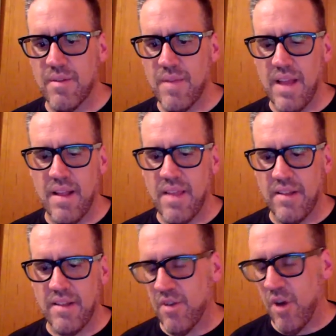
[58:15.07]
And
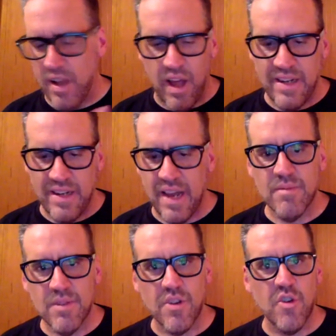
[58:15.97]
that's online now.
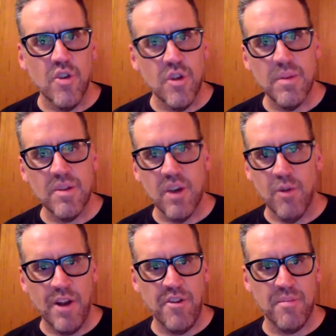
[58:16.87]
It's on YouTube. It's called
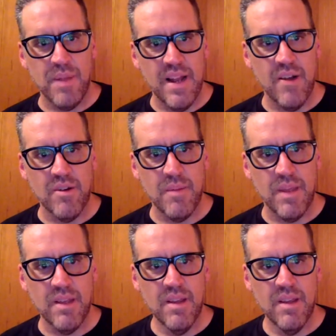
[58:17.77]
Righteous Plant Alchemy.